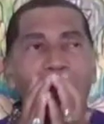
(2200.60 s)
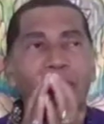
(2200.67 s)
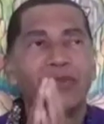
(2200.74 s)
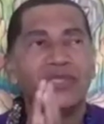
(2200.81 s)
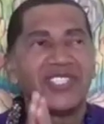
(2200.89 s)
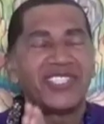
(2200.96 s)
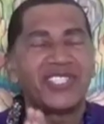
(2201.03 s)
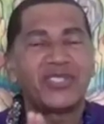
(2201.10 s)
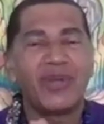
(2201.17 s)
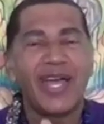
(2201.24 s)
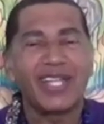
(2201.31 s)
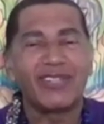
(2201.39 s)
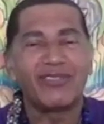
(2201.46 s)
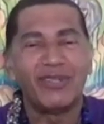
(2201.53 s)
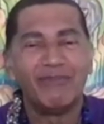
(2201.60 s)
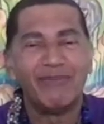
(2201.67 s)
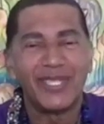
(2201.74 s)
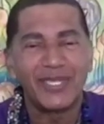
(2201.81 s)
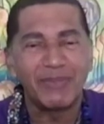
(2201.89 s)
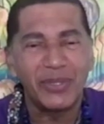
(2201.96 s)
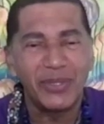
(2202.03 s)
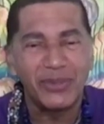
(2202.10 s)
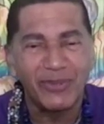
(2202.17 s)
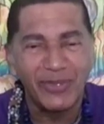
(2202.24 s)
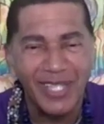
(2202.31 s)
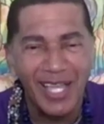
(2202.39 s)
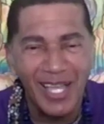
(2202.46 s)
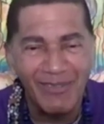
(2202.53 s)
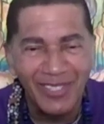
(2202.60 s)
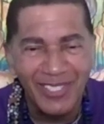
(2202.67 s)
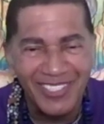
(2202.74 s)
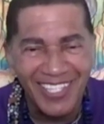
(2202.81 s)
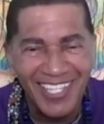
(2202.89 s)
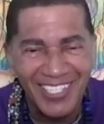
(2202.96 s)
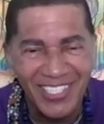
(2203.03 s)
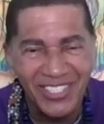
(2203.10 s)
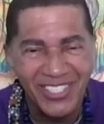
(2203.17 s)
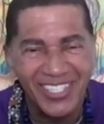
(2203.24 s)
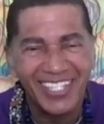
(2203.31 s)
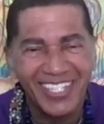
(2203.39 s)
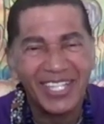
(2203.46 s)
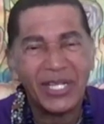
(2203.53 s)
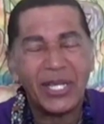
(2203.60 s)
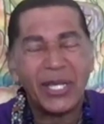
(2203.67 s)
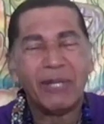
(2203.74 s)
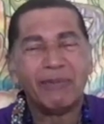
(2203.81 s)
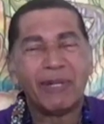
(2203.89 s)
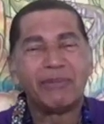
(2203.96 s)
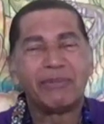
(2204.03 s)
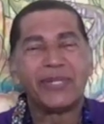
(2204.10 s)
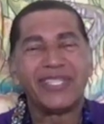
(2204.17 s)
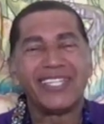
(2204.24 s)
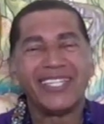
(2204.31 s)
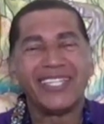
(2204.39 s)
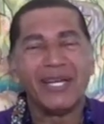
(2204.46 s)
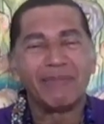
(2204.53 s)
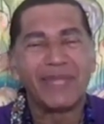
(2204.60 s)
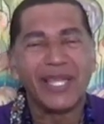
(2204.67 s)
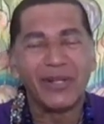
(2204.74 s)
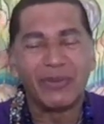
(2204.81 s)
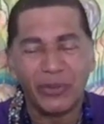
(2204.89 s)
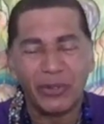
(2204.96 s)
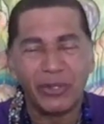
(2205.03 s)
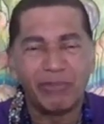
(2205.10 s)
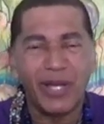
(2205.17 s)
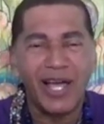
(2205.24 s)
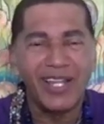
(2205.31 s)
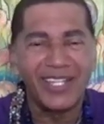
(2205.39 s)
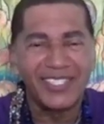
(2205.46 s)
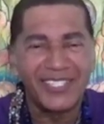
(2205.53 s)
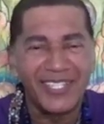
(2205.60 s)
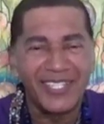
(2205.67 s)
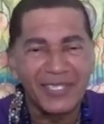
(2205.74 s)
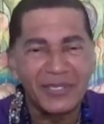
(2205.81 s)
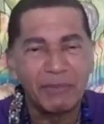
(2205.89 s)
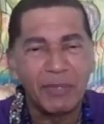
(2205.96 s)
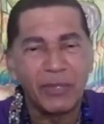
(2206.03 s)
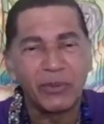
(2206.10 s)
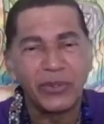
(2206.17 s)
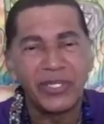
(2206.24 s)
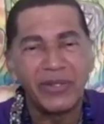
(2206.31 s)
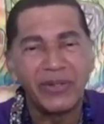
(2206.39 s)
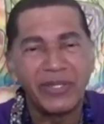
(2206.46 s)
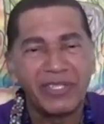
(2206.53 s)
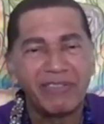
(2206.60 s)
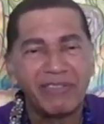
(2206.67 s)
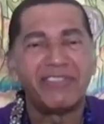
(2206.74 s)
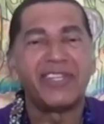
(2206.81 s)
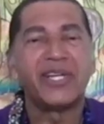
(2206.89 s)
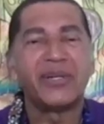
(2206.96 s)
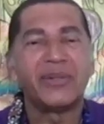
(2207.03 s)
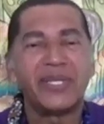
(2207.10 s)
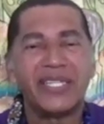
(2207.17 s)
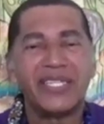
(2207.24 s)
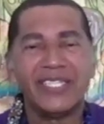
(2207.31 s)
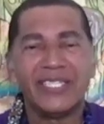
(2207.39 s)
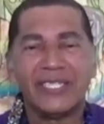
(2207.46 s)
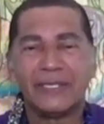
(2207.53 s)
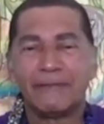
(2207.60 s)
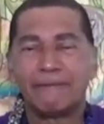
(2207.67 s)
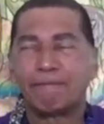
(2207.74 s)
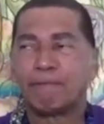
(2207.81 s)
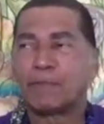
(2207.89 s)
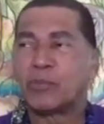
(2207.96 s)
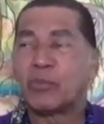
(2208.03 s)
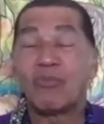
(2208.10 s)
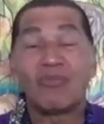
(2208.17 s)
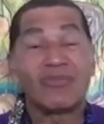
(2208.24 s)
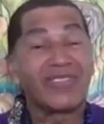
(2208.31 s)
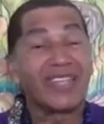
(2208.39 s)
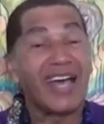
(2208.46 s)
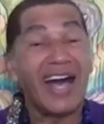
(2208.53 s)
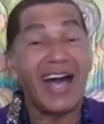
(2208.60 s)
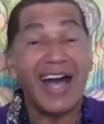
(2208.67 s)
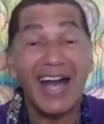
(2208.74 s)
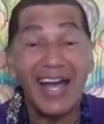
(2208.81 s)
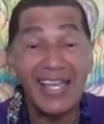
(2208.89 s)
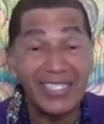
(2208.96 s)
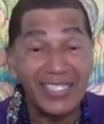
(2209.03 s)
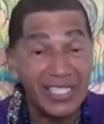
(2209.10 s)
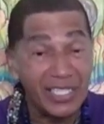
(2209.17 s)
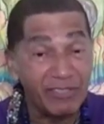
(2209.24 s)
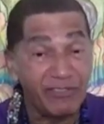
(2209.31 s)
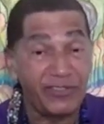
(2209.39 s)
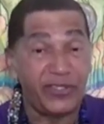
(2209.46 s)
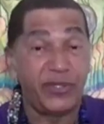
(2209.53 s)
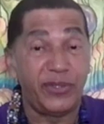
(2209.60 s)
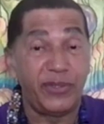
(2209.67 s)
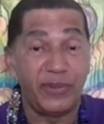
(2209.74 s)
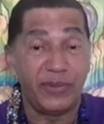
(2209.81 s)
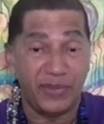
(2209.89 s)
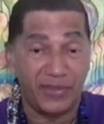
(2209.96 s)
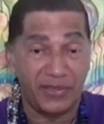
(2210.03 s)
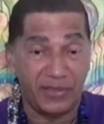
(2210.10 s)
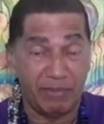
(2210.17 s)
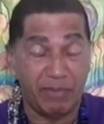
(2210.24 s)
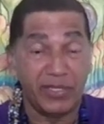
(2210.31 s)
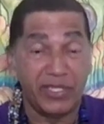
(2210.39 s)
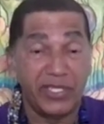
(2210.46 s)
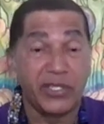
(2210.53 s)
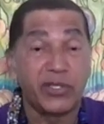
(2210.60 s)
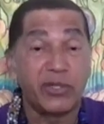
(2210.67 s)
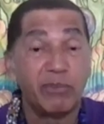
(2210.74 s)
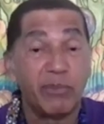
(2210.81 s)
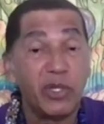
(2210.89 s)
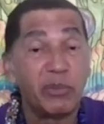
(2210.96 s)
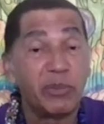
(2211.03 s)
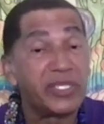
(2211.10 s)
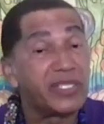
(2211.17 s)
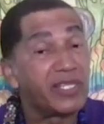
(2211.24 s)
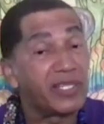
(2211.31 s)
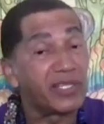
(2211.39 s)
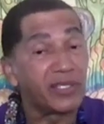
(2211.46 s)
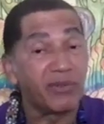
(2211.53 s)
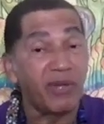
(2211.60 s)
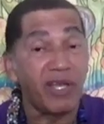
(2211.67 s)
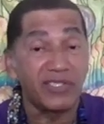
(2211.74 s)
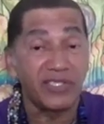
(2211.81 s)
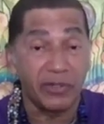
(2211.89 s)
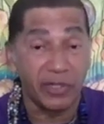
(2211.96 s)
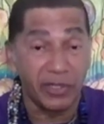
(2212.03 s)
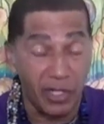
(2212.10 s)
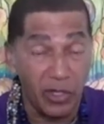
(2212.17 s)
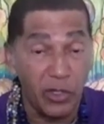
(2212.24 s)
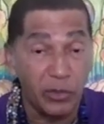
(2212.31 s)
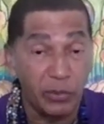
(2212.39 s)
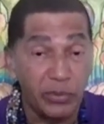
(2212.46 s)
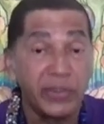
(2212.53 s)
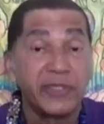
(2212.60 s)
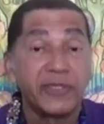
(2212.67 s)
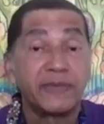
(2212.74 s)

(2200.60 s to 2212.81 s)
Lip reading: don't distract from this beautiful conversation by bringing up that word politics, but we are in a very highly infused political moment across our globe.